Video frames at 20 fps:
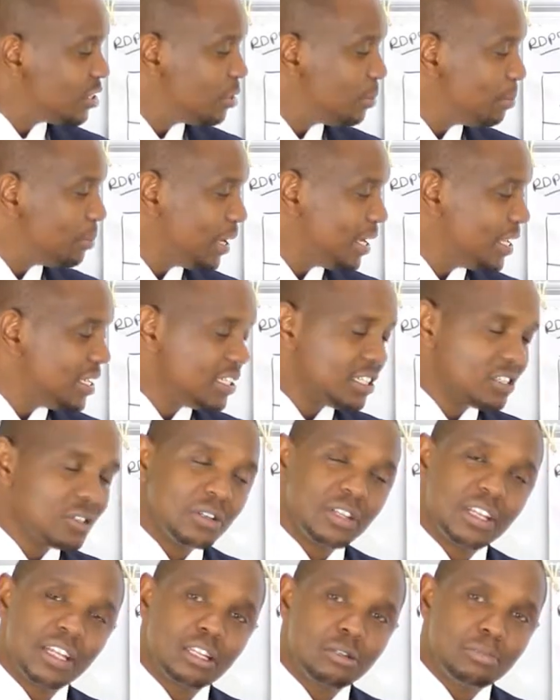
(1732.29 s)
your budget on
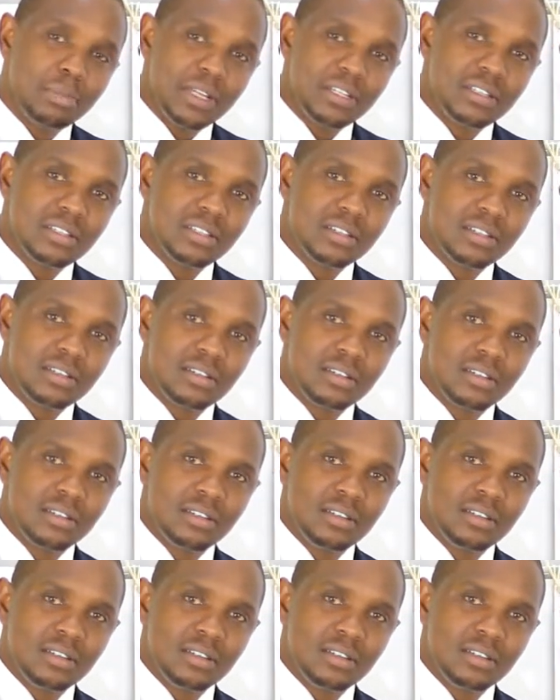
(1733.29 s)
the expenses.